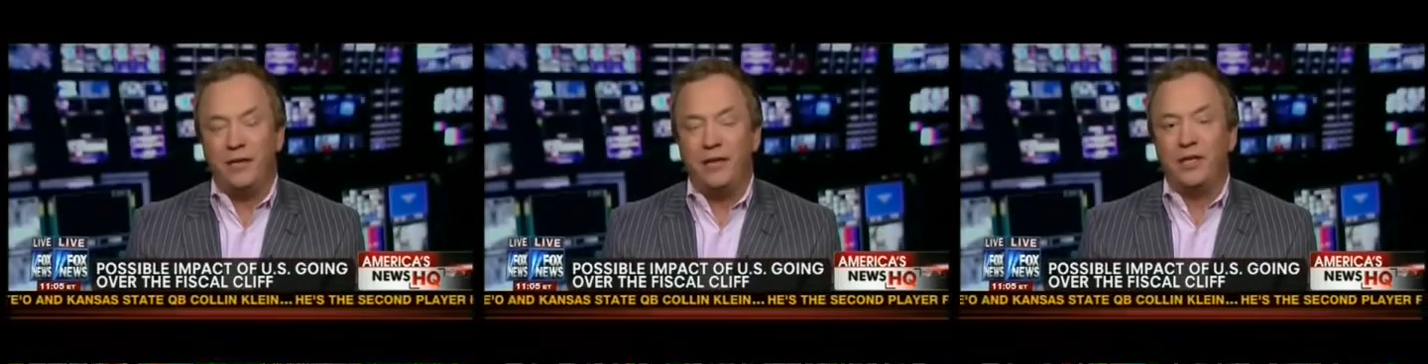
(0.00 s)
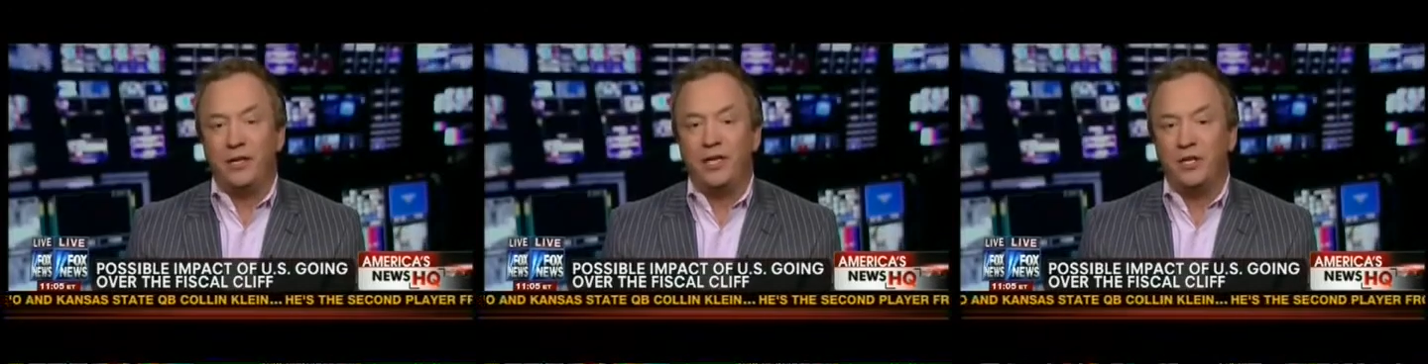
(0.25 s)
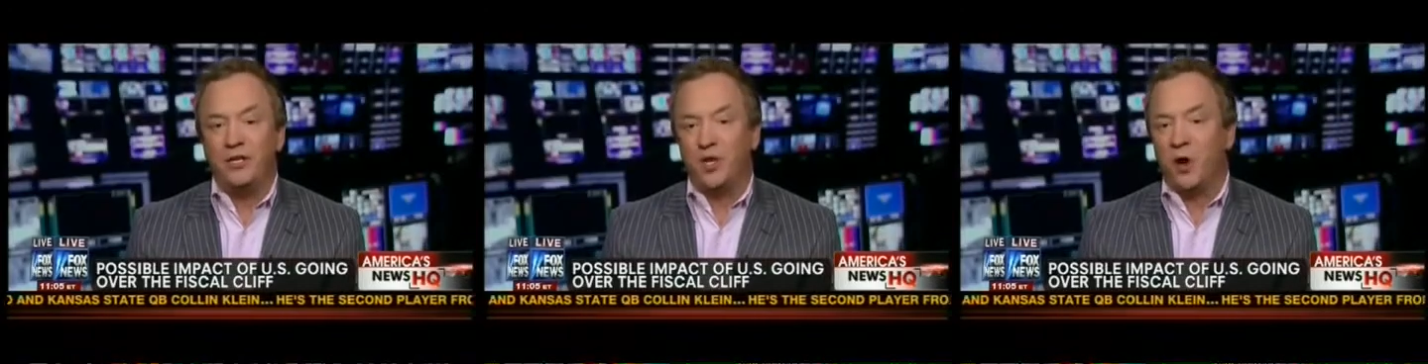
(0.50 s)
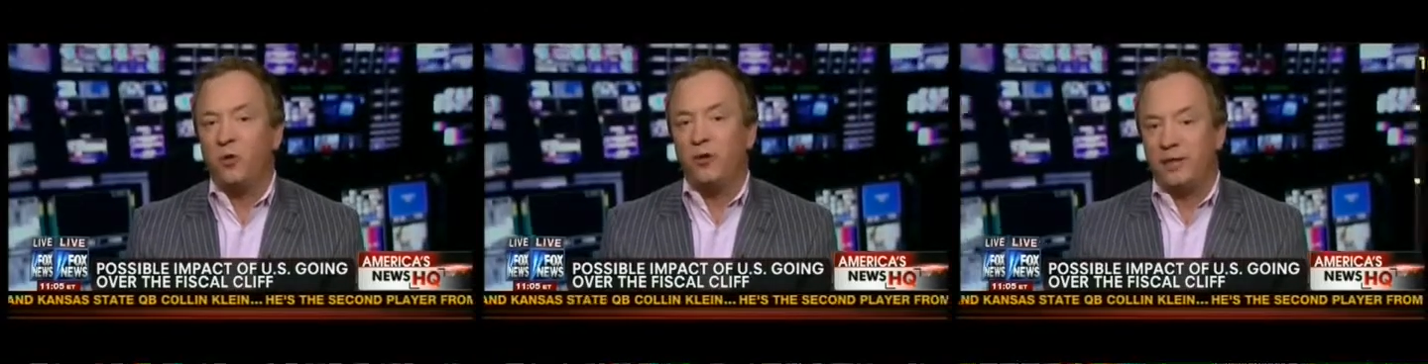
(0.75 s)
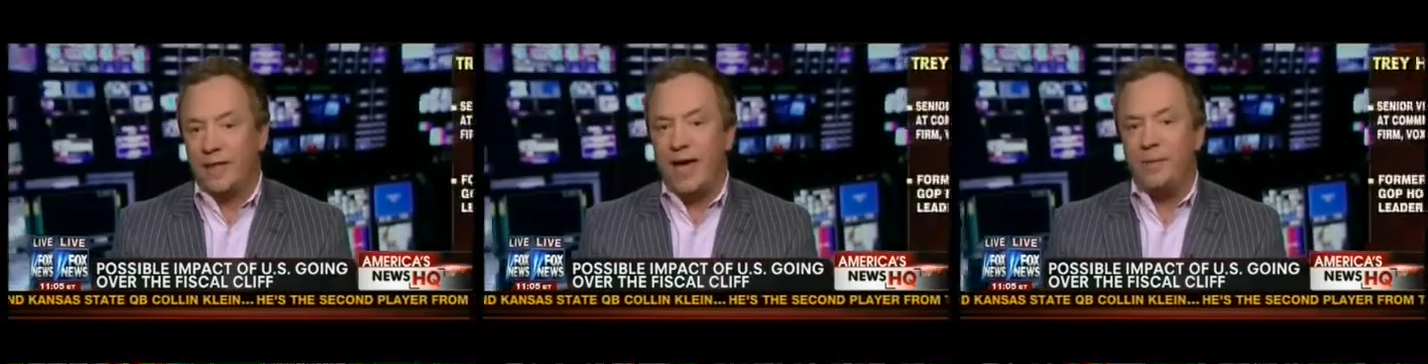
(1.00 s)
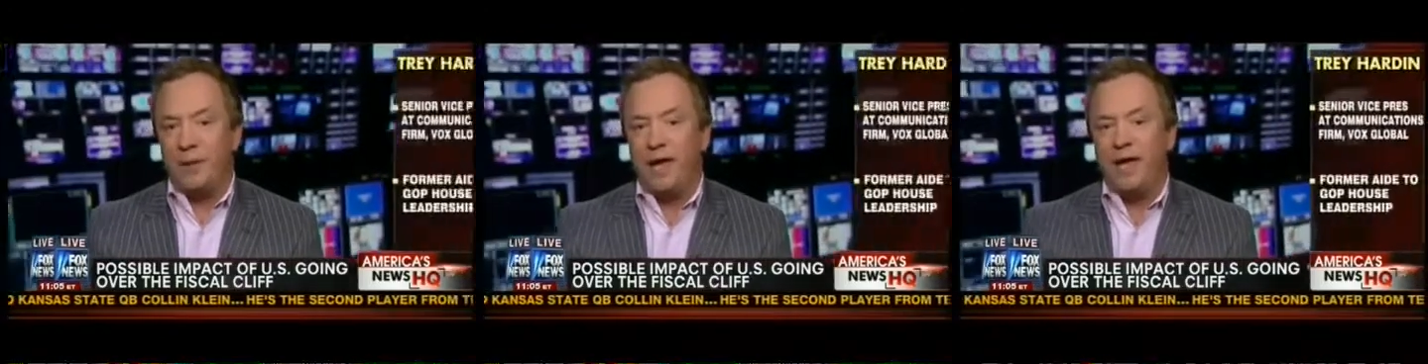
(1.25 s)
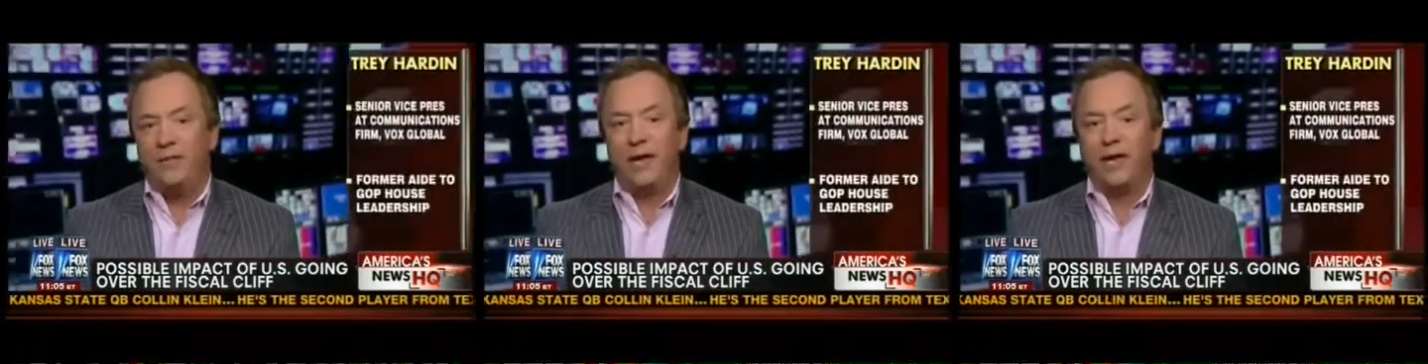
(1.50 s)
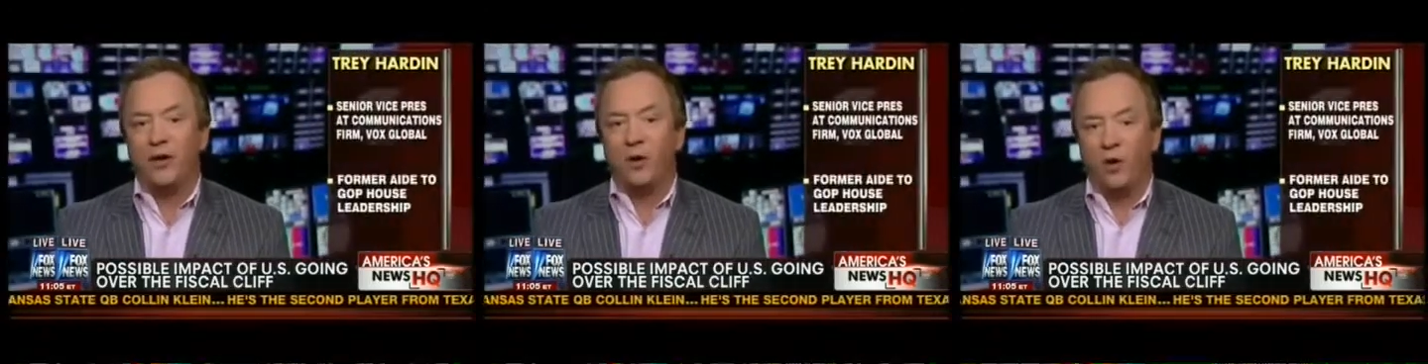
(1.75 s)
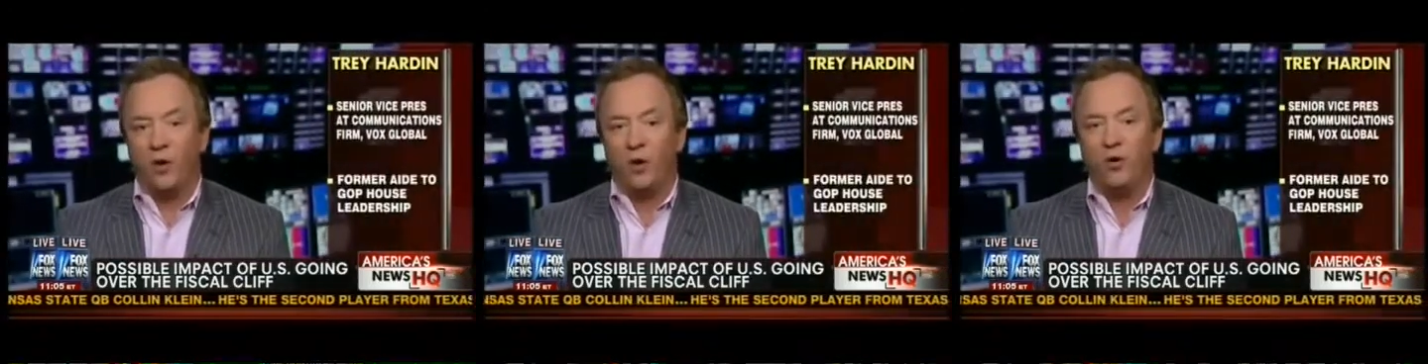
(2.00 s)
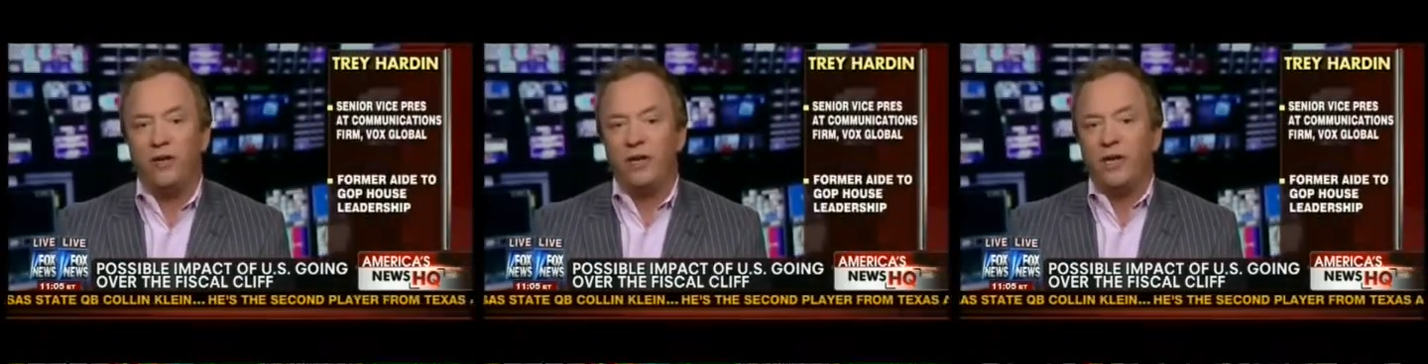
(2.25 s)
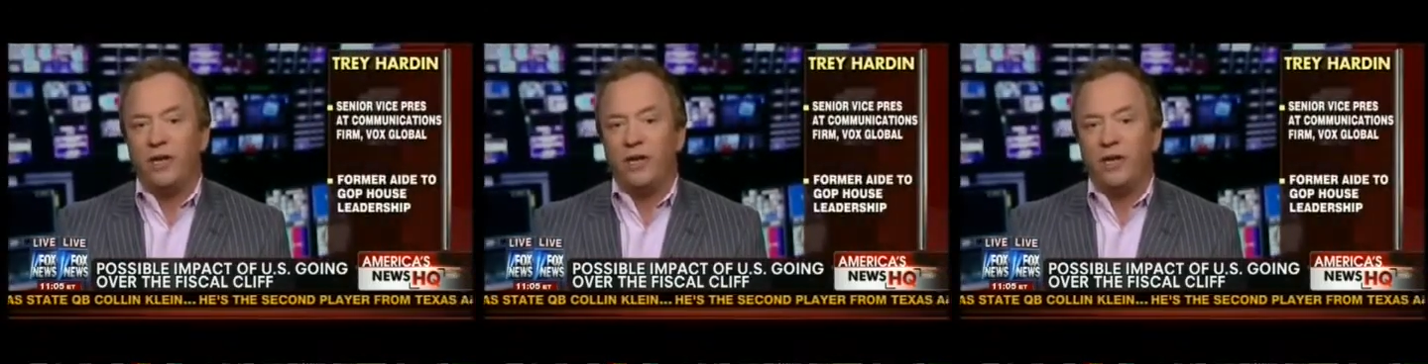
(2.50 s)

It is only that pain that can hold